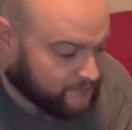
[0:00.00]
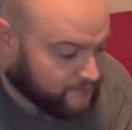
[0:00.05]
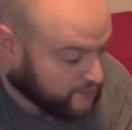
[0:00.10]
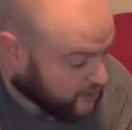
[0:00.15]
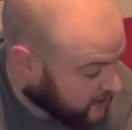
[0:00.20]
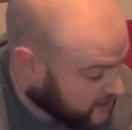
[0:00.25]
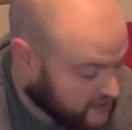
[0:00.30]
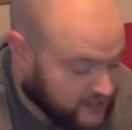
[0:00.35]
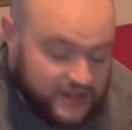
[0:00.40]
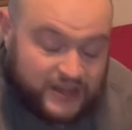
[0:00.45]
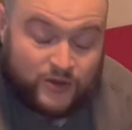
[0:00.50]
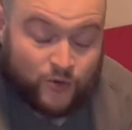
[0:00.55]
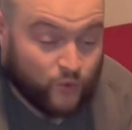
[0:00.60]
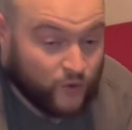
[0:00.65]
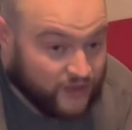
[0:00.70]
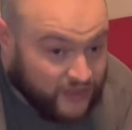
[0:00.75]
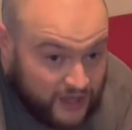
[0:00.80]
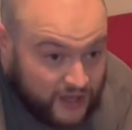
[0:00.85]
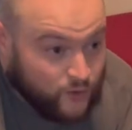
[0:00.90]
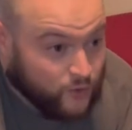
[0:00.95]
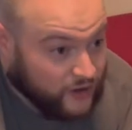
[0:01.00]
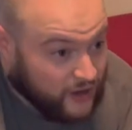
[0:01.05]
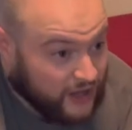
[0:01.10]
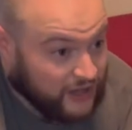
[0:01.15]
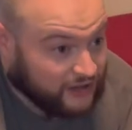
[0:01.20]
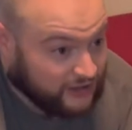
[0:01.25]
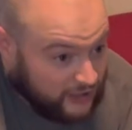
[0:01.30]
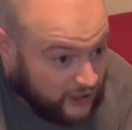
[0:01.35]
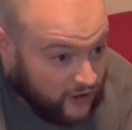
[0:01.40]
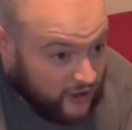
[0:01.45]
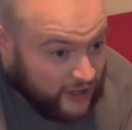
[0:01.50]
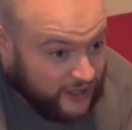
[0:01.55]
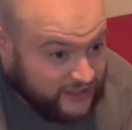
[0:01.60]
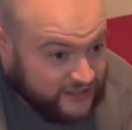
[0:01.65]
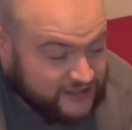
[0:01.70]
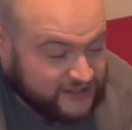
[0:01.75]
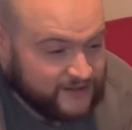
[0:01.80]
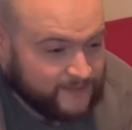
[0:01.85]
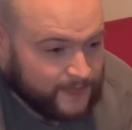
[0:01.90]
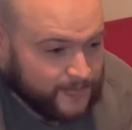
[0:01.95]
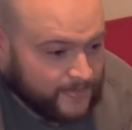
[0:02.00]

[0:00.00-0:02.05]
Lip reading: But when they got lost,